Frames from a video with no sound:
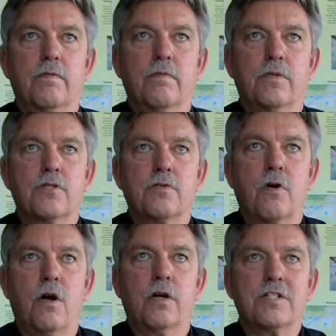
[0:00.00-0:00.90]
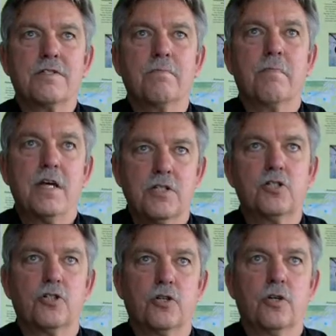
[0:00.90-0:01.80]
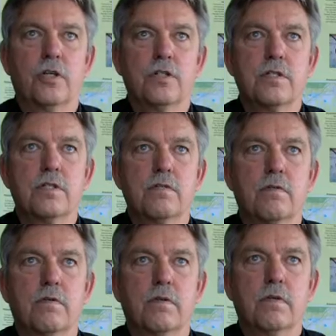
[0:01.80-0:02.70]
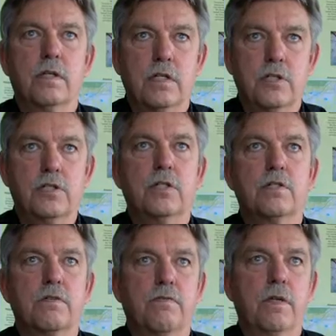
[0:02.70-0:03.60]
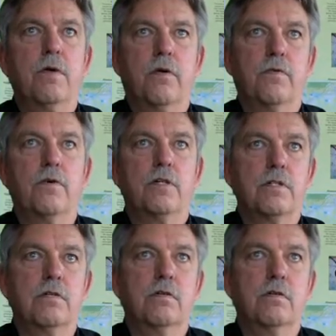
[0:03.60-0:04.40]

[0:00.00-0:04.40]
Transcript: the strongest messenger is the indigenous female voice